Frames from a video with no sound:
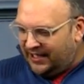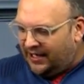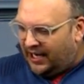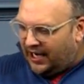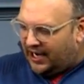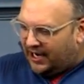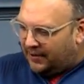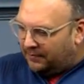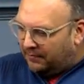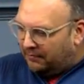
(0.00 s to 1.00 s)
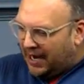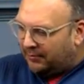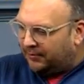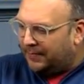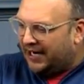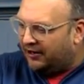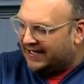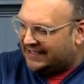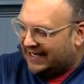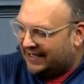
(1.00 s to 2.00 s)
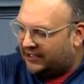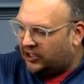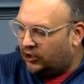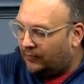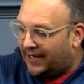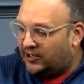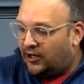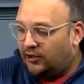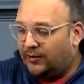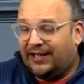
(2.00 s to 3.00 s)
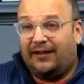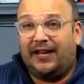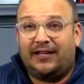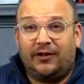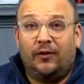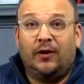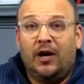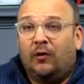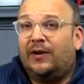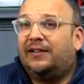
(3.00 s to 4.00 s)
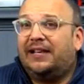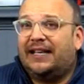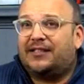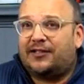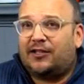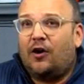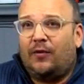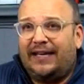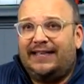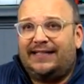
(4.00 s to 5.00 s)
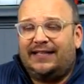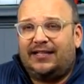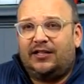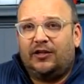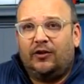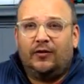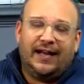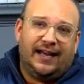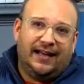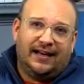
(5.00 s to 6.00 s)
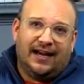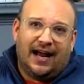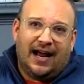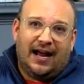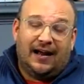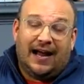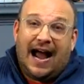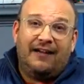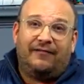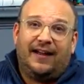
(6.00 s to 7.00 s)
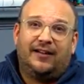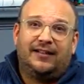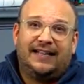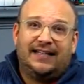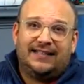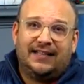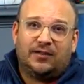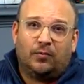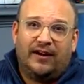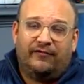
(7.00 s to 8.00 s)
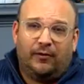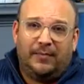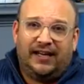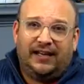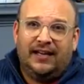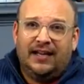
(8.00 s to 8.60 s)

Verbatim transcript: Um, Mama Mary said, cute, my daughter would love that too. Really, it's so easy to do. And uh, I found the easiest way for me